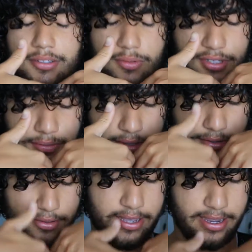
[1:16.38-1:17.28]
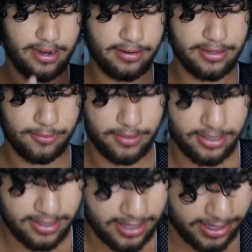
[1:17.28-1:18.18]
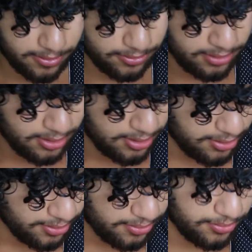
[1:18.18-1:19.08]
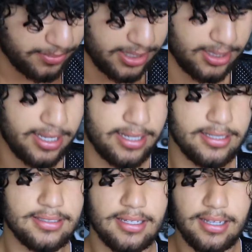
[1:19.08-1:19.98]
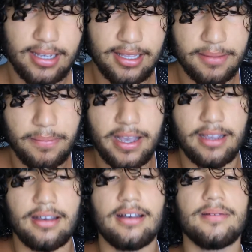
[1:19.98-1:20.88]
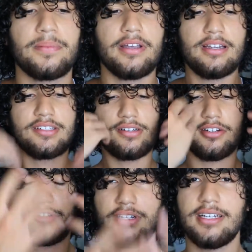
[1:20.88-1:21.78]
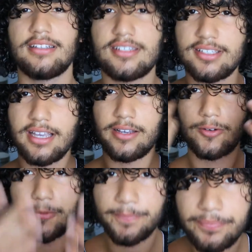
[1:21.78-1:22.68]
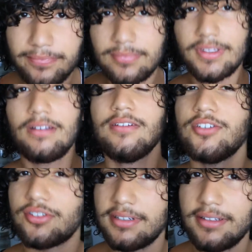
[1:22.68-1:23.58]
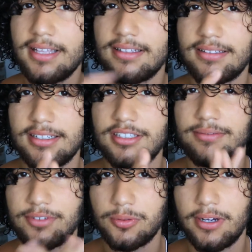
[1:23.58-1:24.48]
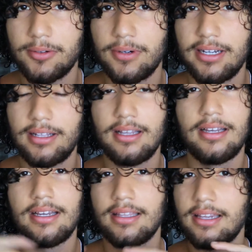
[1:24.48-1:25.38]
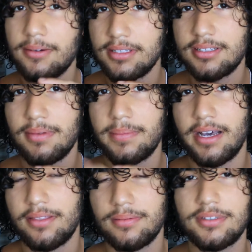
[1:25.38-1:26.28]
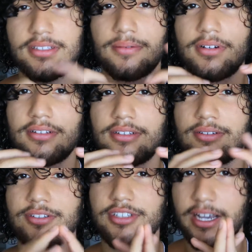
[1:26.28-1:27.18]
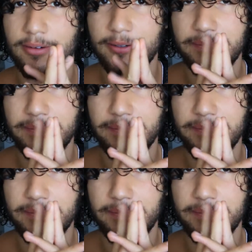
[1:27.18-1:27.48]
Once it went through that area, it went down through my legs and then back up, and it started creating this cycle. So I held that intention for quite a while. And then I went to my bathroom because I wanted to go shower.